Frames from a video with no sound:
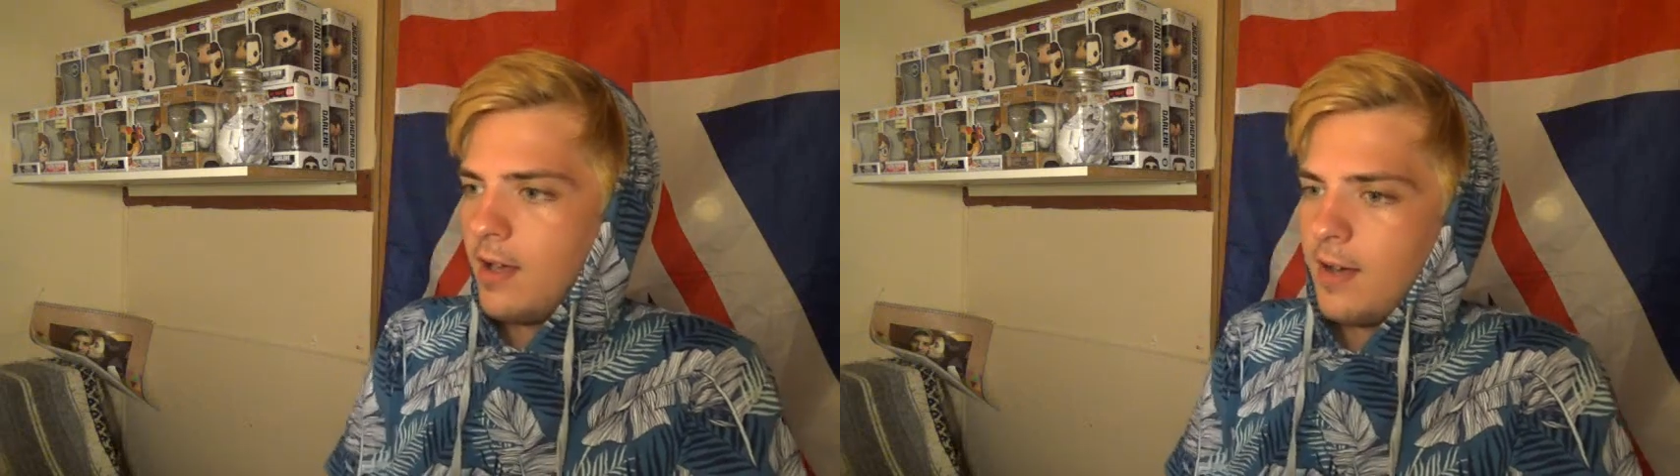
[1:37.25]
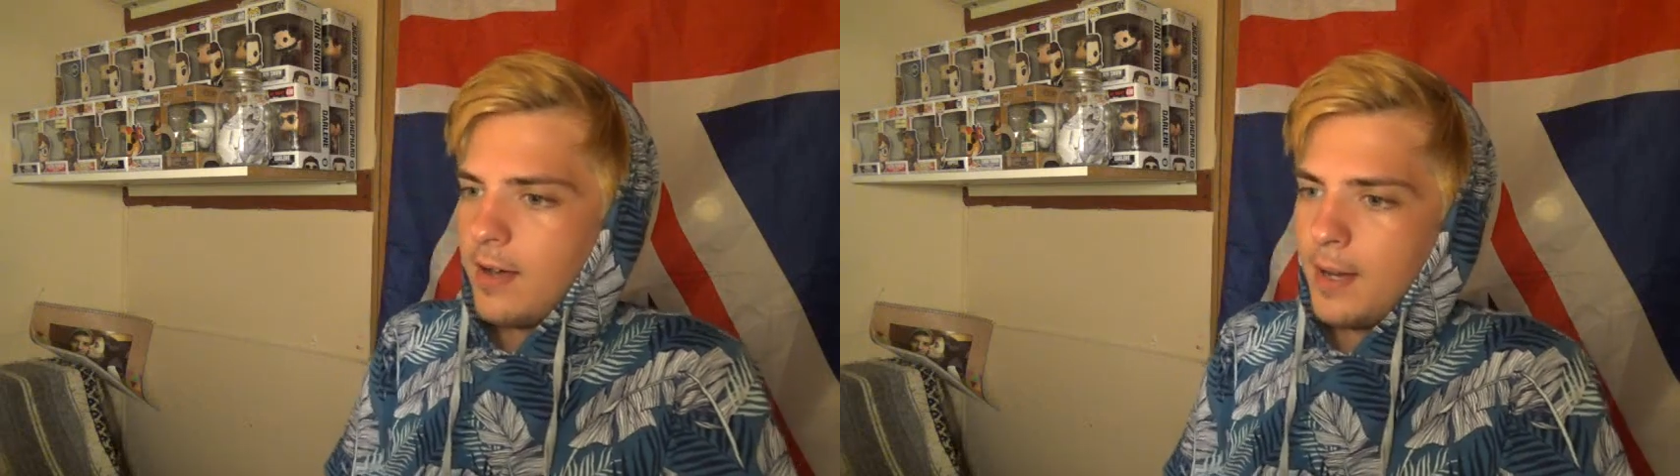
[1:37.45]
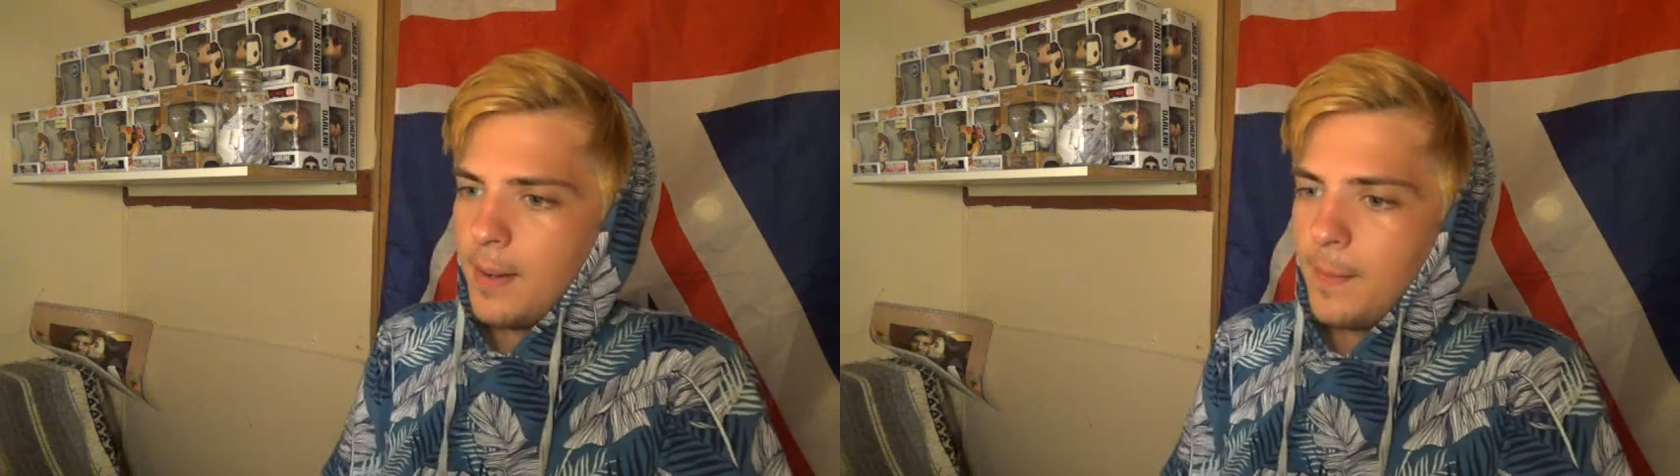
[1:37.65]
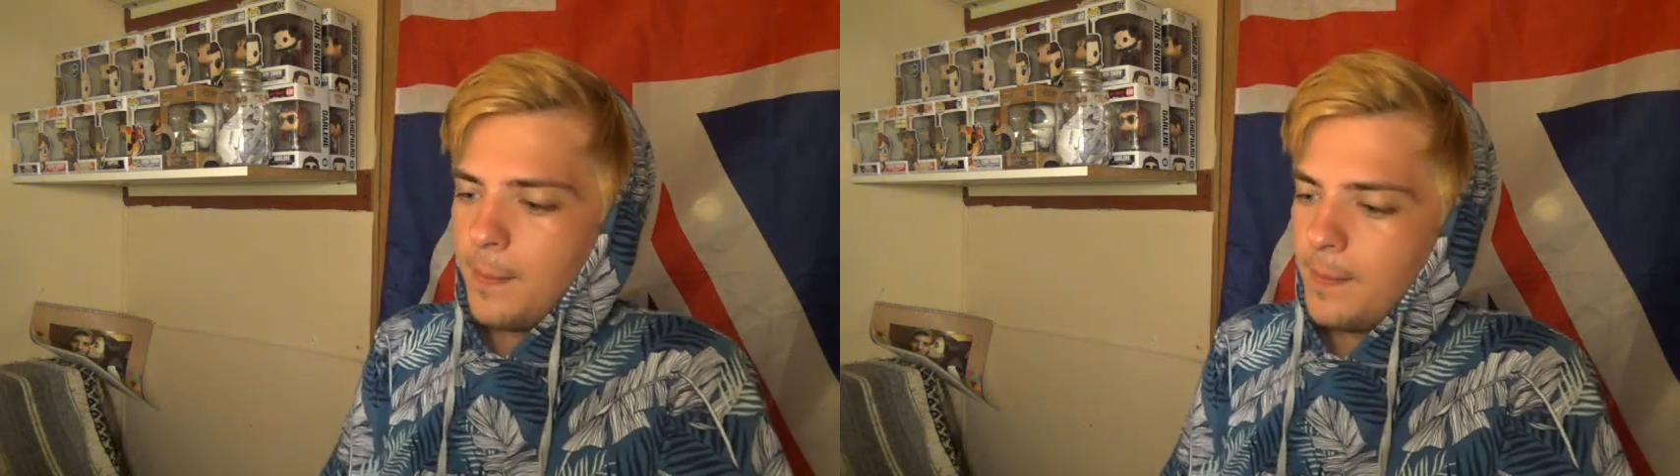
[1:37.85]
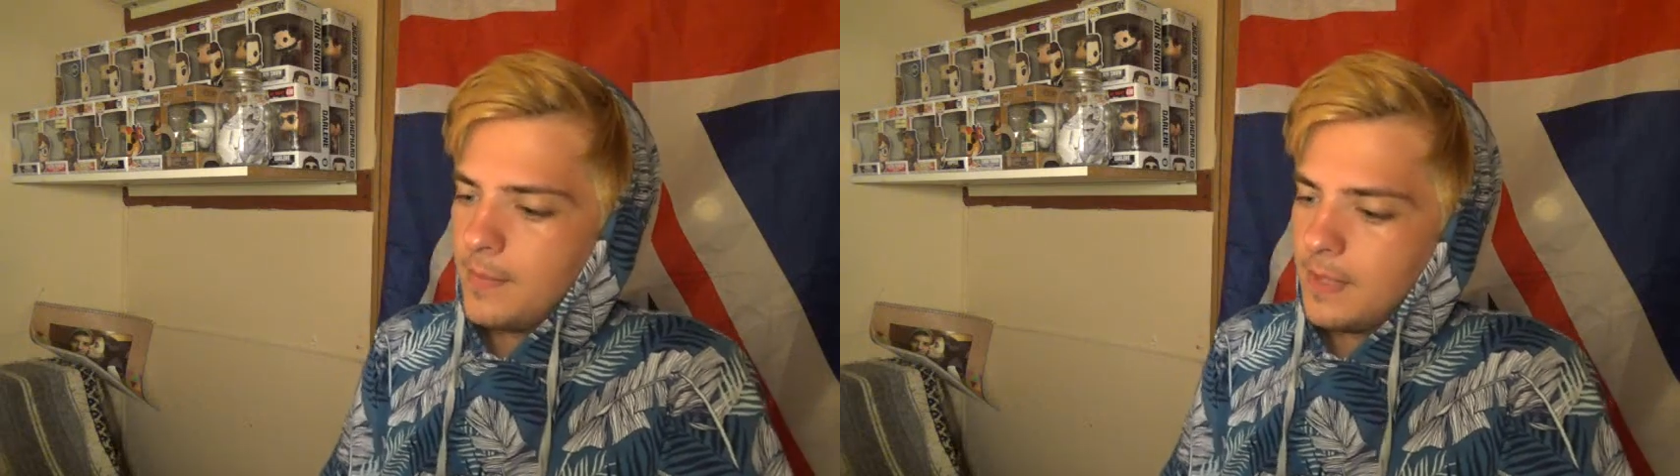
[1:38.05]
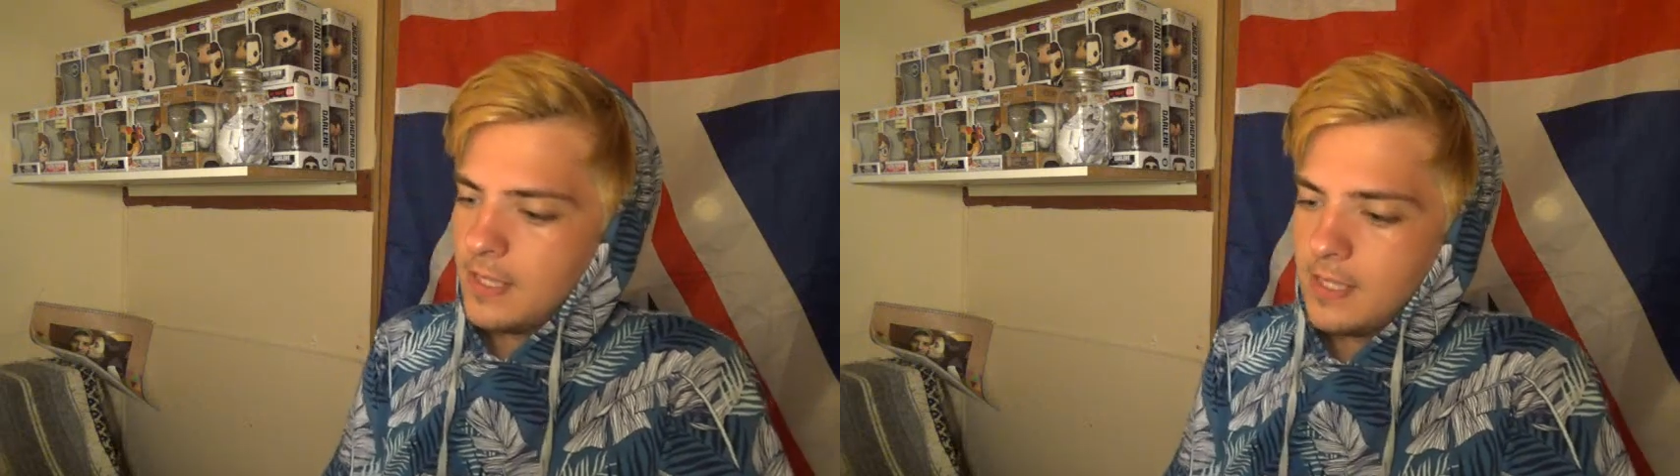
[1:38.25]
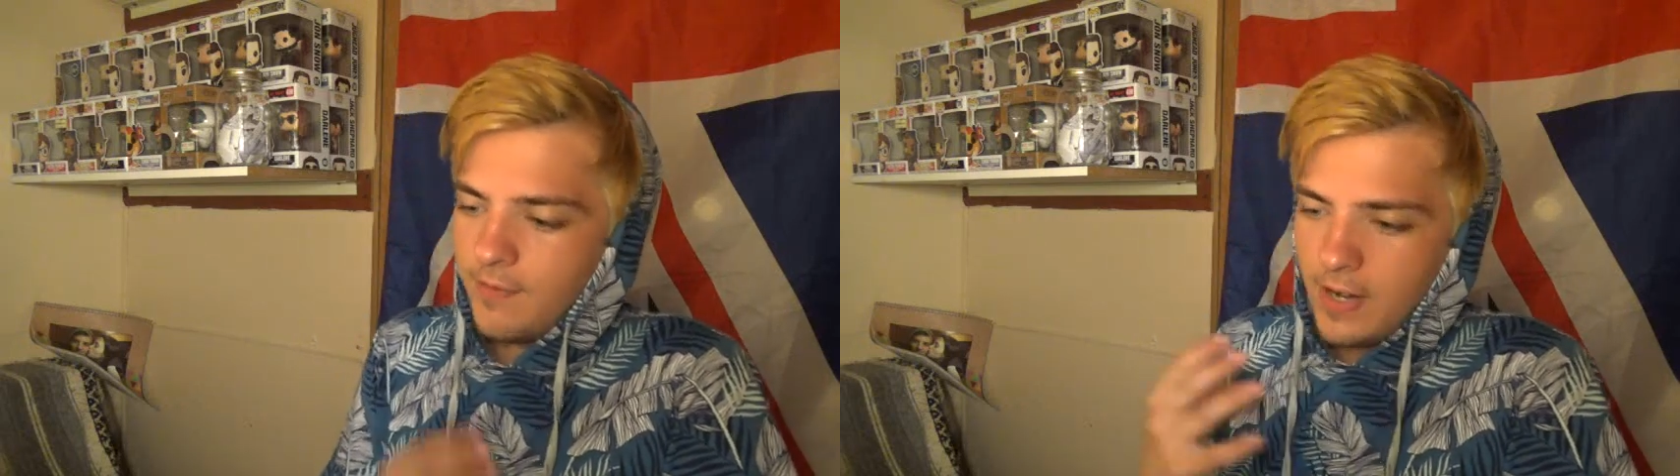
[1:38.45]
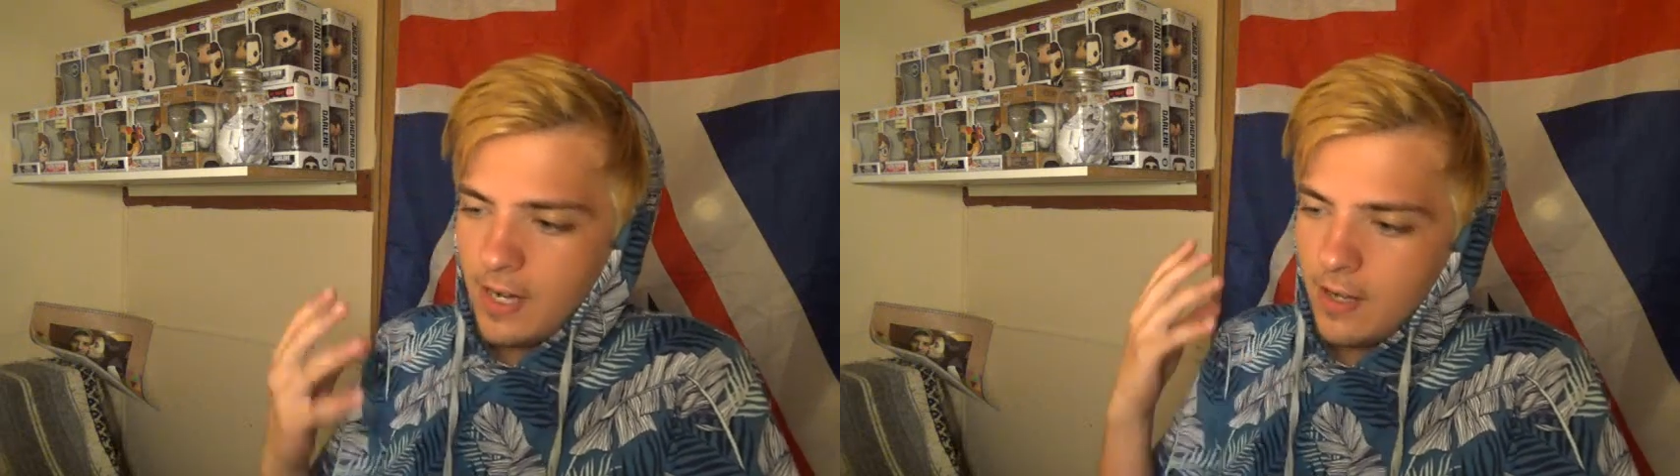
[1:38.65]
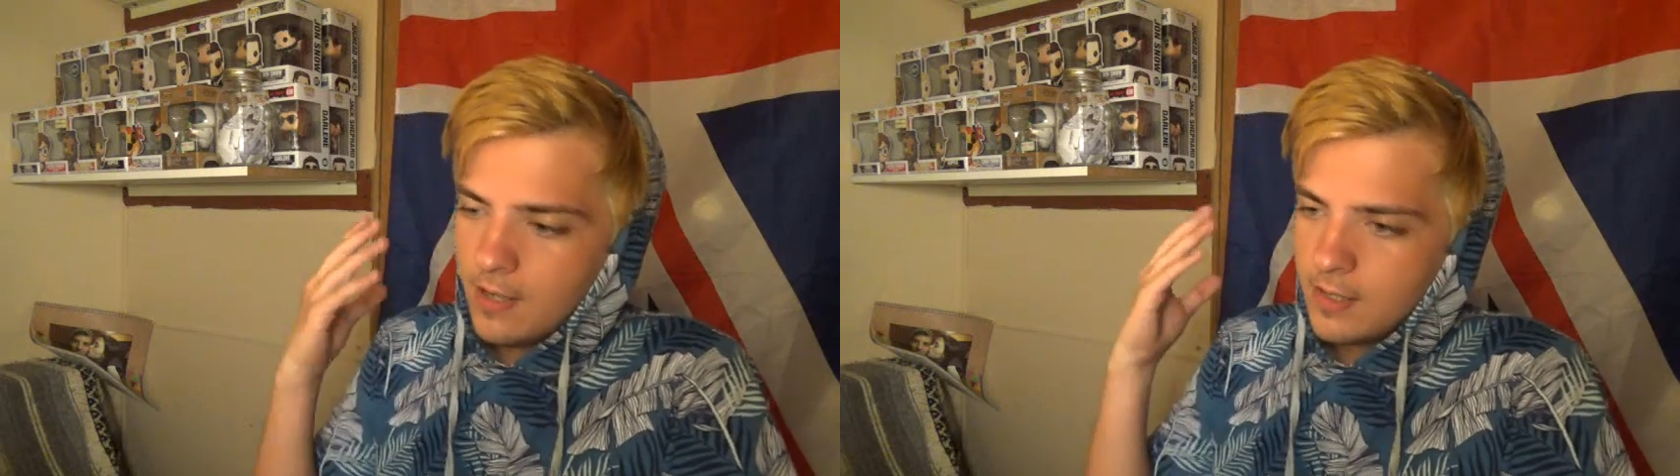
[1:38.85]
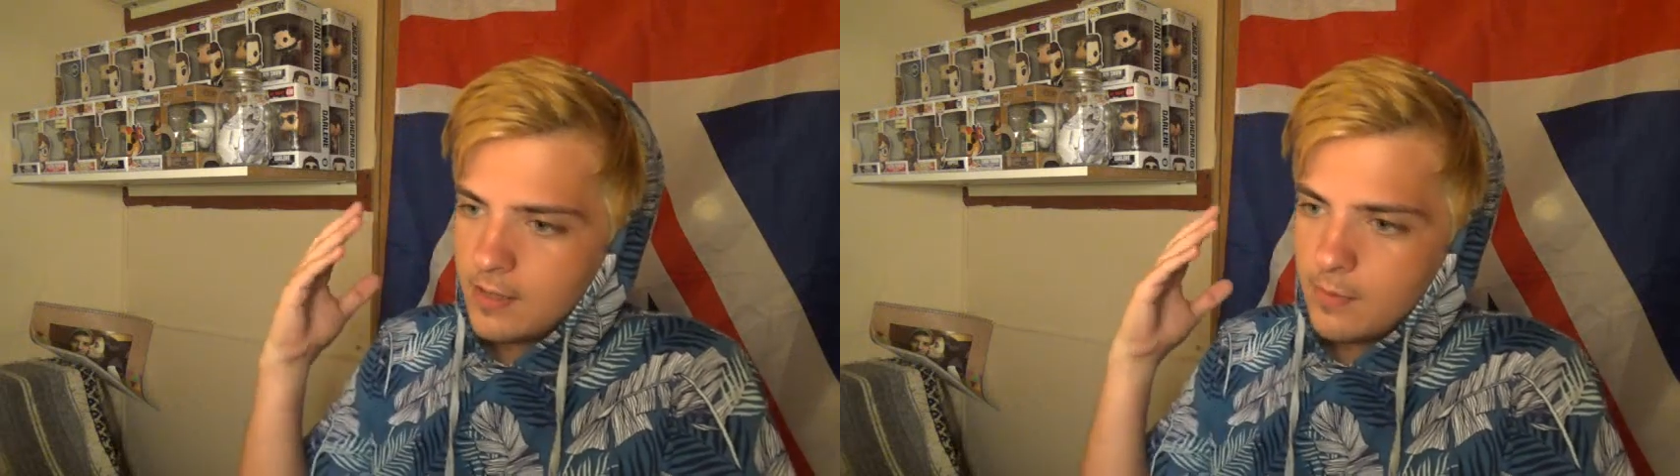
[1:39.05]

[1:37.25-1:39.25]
Davina